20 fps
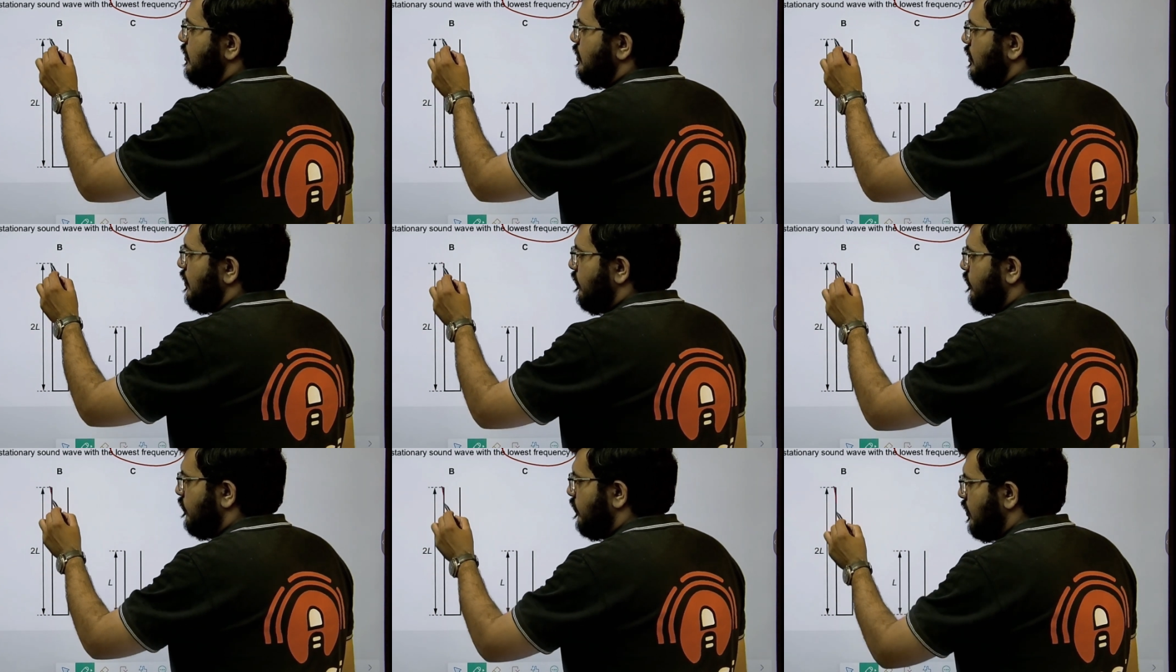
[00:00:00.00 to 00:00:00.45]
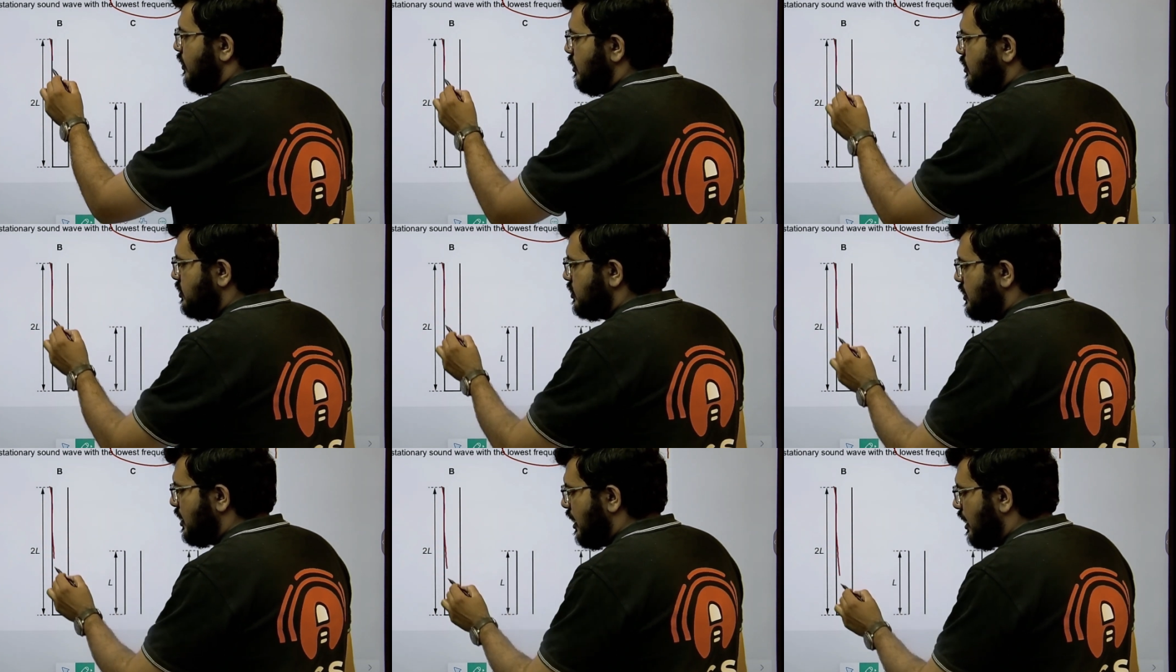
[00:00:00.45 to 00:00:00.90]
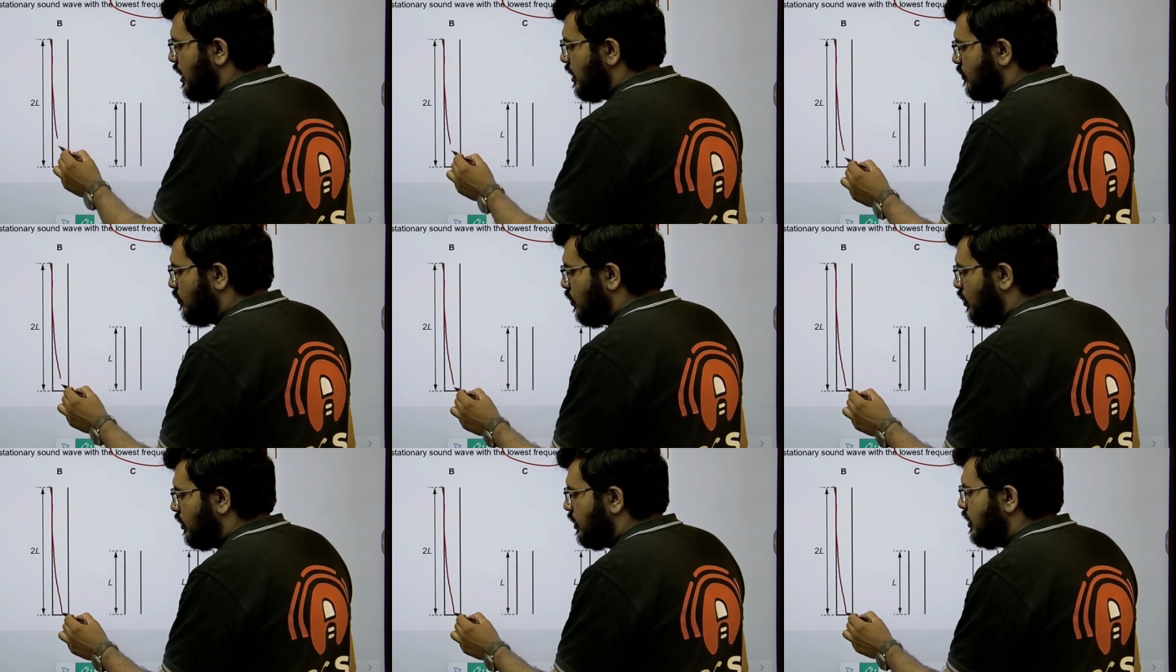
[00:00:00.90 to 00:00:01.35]
the first
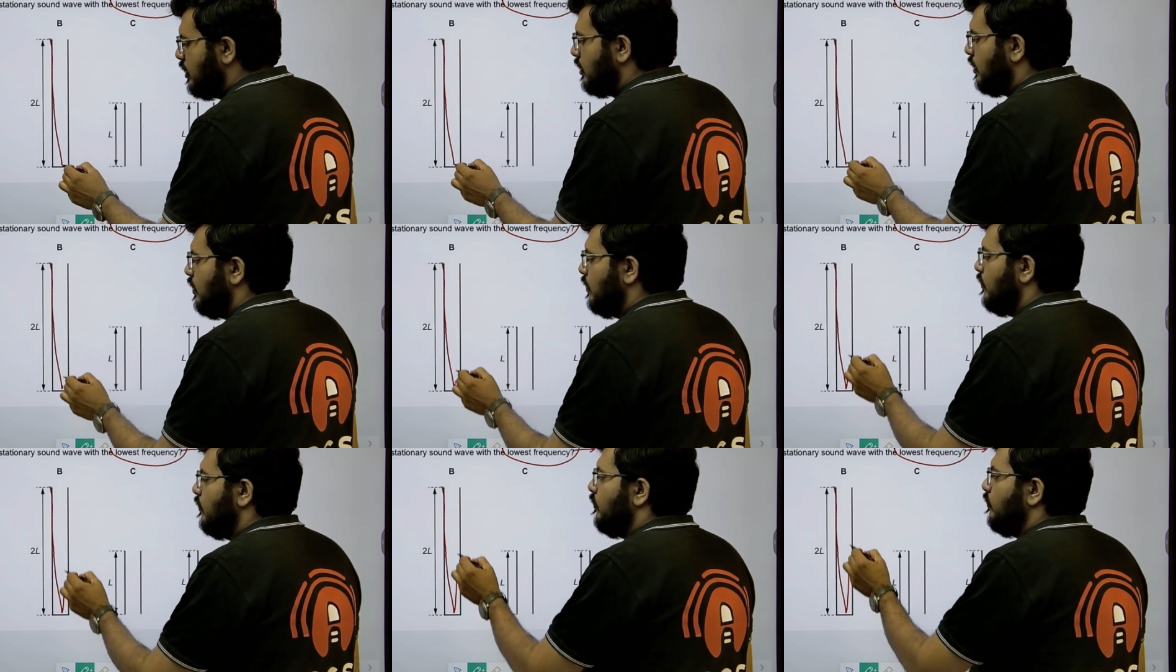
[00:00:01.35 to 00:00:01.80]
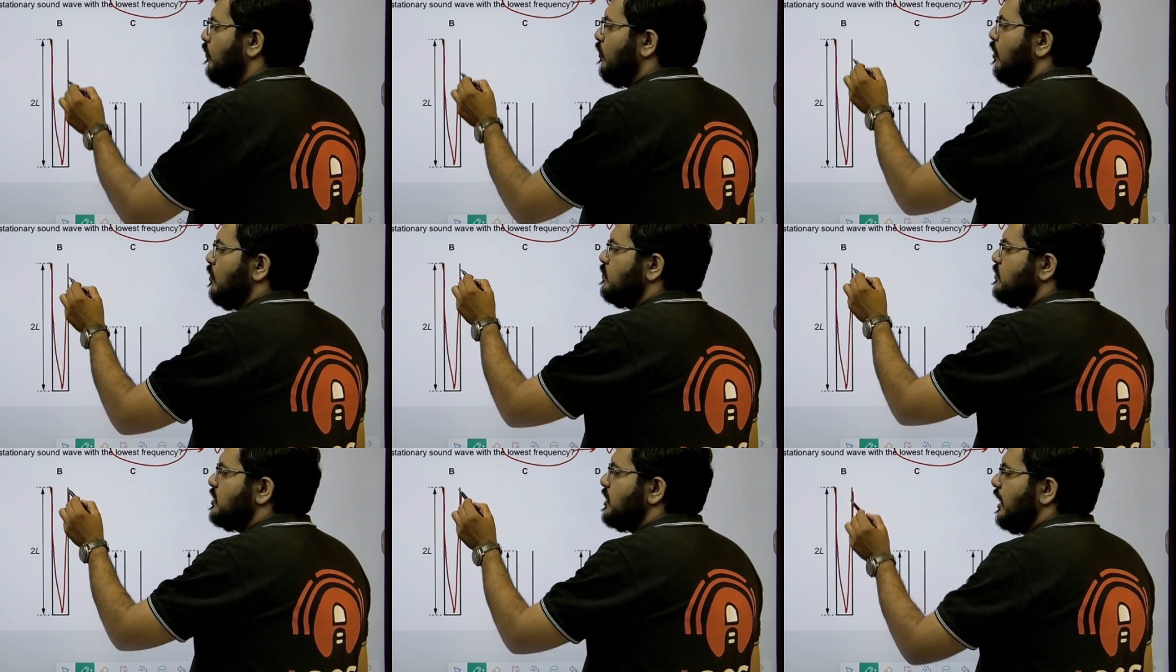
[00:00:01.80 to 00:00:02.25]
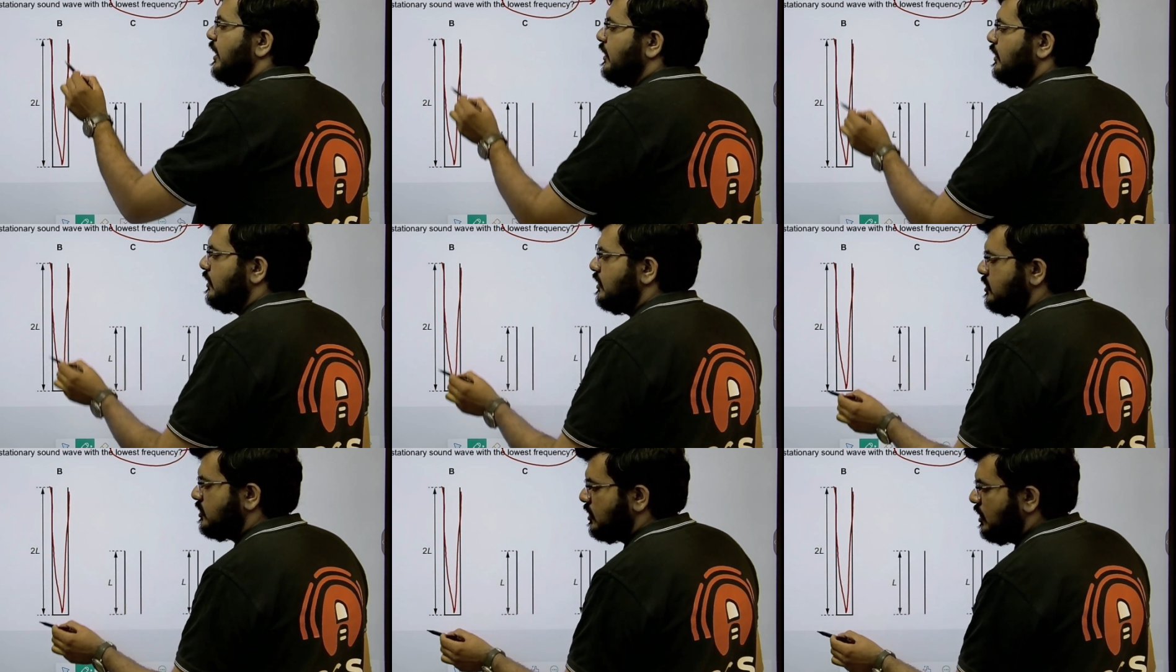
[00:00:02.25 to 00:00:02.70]
harmonic forms like
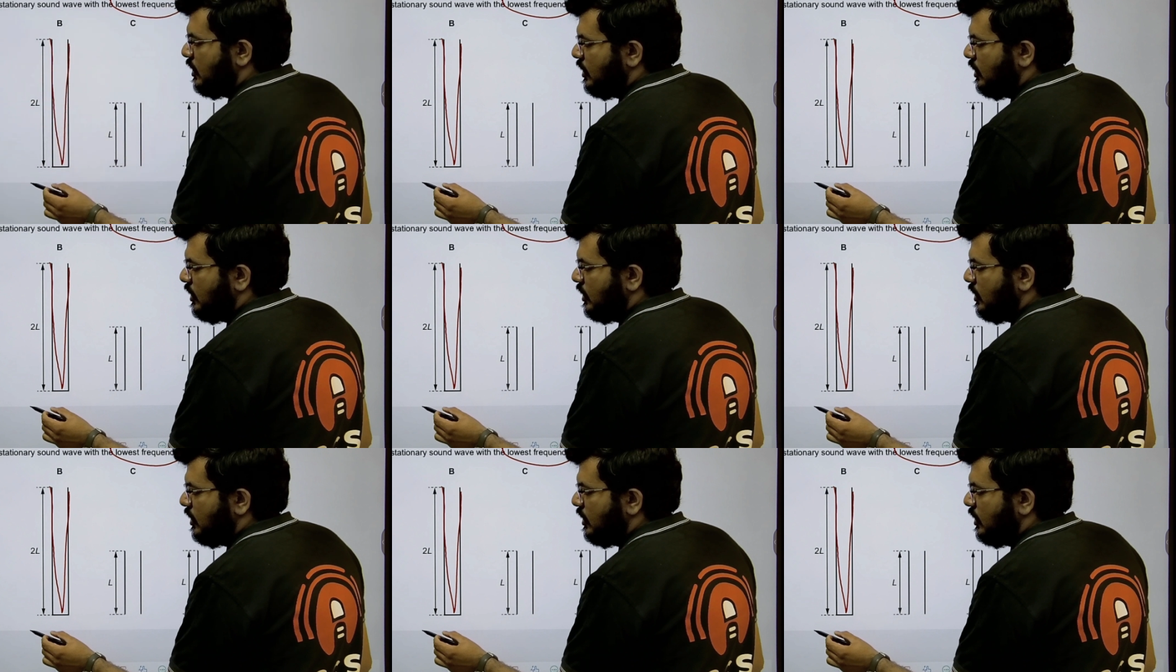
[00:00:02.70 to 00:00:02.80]
this.